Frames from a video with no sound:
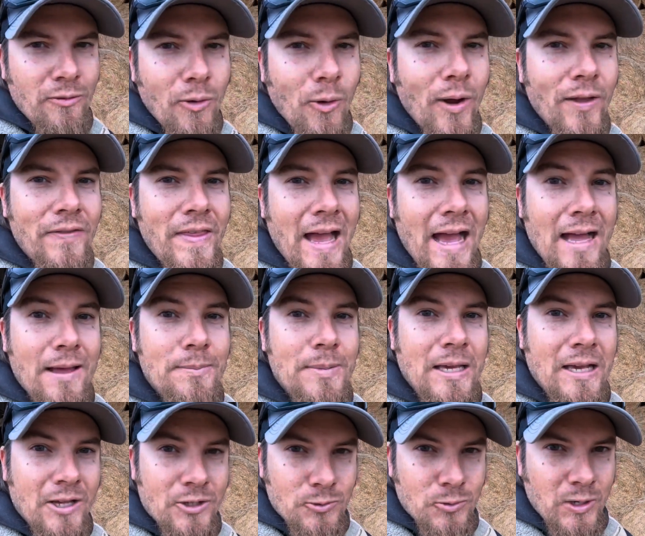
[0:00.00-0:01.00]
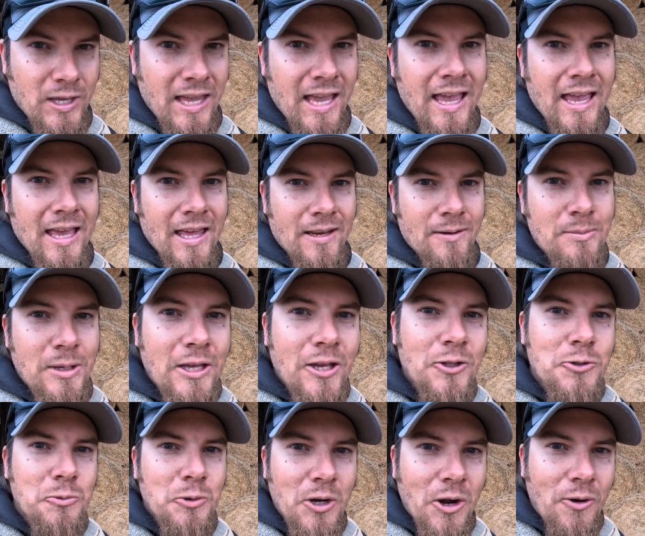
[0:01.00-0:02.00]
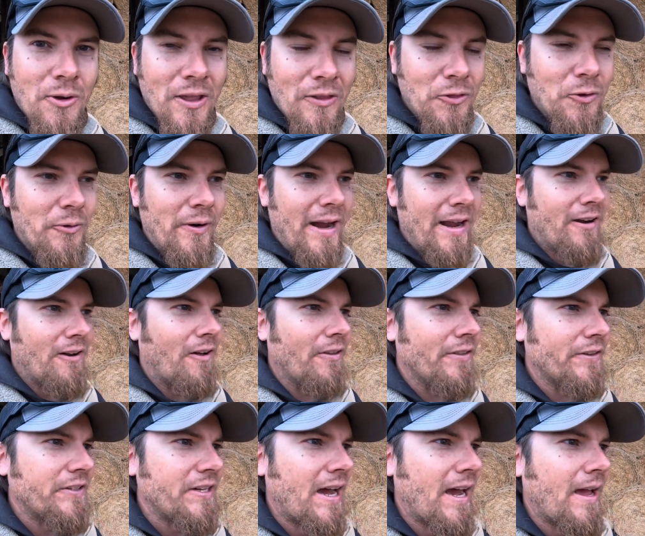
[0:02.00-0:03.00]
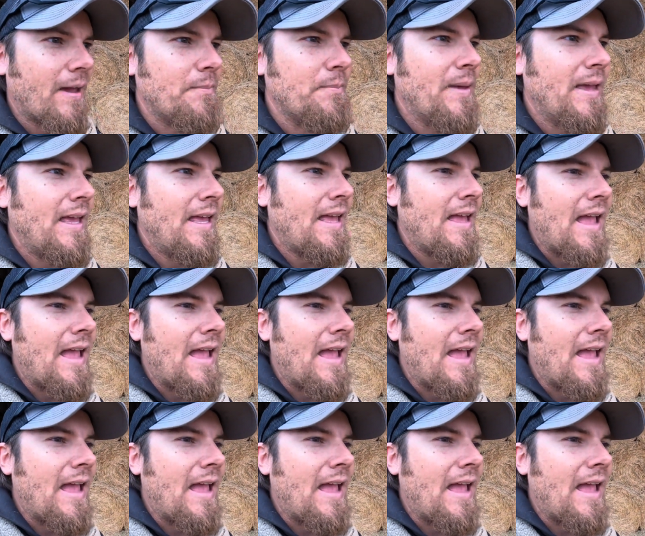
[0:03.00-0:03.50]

avoid that because we can, because we don't get the rain all the time.